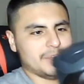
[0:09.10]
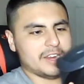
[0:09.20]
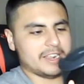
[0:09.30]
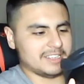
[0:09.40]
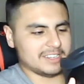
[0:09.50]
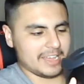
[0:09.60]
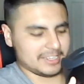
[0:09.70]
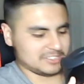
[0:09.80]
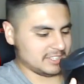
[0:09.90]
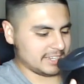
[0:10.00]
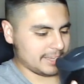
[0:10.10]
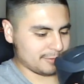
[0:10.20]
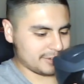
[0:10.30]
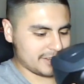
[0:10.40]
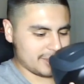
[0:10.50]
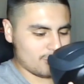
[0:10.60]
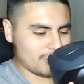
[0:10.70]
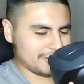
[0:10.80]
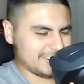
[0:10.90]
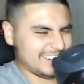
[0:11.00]
I didn't actually think I'd run out of
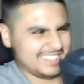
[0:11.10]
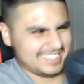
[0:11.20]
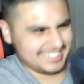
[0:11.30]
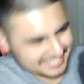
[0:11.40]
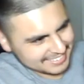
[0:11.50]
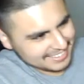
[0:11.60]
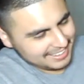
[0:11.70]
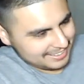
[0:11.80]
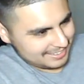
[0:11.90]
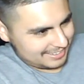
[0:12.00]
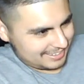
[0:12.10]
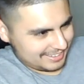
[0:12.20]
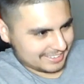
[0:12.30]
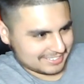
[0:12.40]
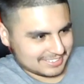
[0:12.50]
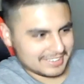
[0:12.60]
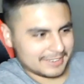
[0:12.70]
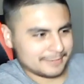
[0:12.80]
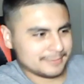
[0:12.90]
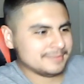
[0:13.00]
water. Oh, that's
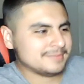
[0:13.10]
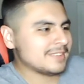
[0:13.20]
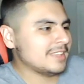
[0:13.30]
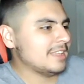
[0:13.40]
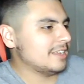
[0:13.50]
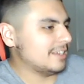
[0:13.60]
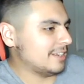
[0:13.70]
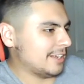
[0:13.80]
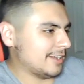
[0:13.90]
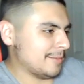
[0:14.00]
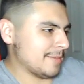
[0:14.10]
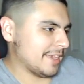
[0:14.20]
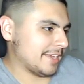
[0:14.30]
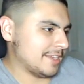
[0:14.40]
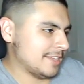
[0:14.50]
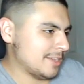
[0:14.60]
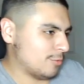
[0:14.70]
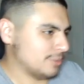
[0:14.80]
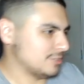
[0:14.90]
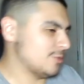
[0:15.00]
tough. Oh, man.
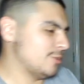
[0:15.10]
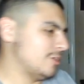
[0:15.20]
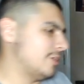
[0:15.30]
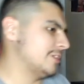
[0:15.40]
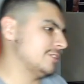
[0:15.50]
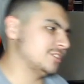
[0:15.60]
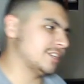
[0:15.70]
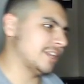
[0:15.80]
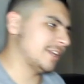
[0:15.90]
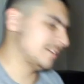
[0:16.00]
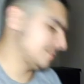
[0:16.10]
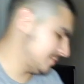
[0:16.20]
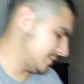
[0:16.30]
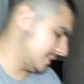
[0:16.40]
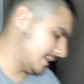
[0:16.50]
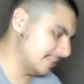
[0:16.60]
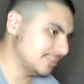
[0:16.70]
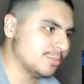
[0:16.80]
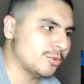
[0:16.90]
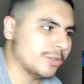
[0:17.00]
What is going on, Glitcher Gang? It is
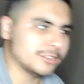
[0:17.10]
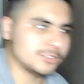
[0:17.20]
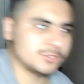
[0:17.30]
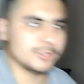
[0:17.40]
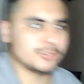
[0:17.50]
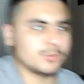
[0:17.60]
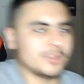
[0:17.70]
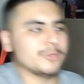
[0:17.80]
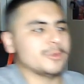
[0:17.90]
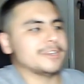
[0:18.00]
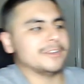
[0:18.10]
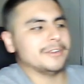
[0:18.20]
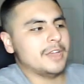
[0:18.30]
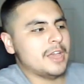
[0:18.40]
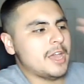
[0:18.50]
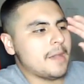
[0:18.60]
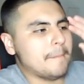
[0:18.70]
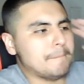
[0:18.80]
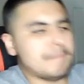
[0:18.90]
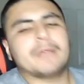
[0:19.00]
your boy, Glitcher Bro23 here.
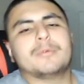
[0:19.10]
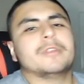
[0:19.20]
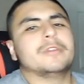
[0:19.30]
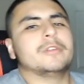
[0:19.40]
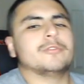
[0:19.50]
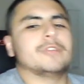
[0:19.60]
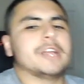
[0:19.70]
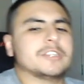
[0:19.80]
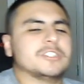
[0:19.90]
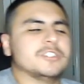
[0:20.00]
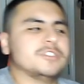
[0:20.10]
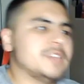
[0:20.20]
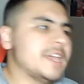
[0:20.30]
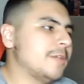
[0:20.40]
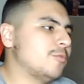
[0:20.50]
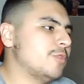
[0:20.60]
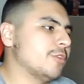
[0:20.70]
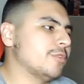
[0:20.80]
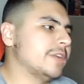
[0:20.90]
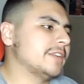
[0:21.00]
Back with another reaction. Today, we
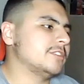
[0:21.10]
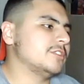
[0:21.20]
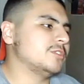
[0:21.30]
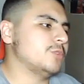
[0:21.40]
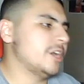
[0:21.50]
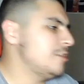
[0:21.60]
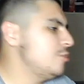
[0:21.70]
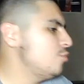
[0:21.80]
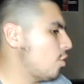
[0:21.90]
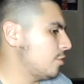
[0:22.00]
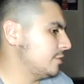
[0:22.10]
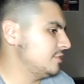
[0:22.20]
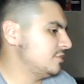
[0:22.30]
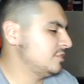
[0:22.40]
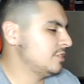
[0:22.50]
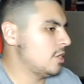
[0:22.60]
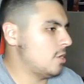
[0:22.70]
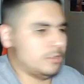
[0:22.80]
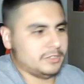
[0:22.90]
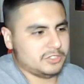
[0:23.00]
are reacting to not a new artist
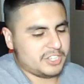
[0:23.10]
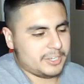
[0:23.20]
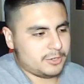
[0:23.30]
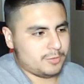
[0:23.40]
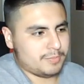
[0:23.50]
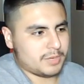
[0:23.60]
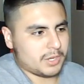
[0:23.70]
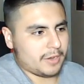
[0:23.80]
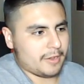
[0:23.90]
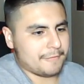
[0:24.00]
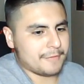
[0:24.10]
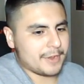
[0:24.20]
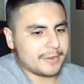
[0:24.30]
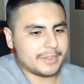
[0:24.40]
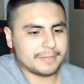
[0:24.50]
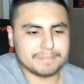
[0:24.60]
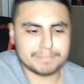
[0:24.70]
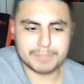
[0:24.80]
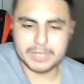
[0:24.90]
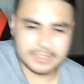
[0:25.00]
on the channel, but
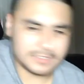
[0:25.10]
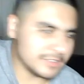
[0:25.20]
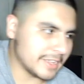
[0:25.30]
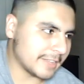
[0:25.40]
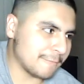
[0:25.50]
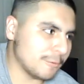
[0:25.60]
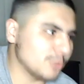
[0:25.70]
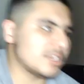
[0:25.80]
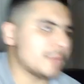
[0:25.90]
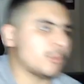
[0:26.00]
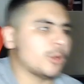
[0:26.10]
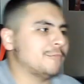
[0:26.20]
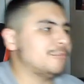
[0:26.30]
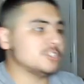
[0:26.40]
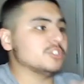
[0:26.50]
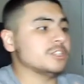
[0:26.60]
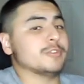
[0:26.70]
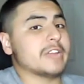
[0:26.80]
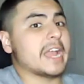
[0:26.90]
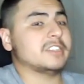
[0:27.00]
this is like the first time we're officially
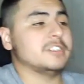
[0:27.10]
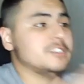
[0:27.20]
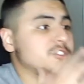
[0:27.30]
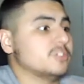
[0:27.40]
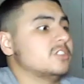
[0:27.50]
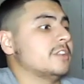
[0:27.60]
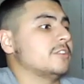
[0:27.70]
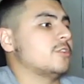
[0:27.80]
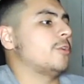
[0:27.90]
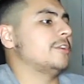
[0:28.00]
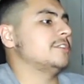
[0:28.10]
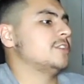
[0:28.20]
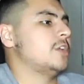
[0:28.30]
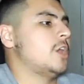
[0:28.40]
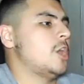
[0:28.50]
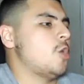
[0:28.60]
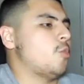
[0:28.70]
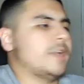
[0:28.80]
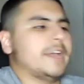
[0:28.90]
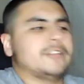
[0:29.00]
reacting just to this artist.
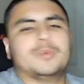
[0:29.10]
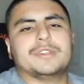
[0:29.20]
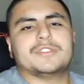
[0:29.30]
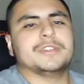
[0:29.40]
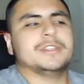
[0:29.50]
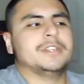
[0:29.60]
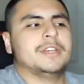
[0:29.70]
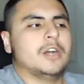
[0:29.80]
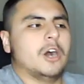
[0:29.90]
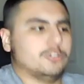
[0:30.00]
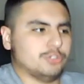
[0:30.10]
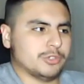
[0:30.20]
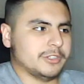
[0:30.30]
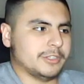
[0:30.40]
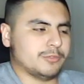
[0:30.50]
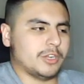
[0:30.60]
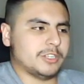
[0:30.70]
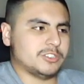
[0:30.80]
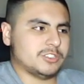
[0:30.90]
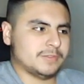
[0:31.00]
We got Twista, Adrenaline
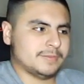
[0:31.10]
Rush.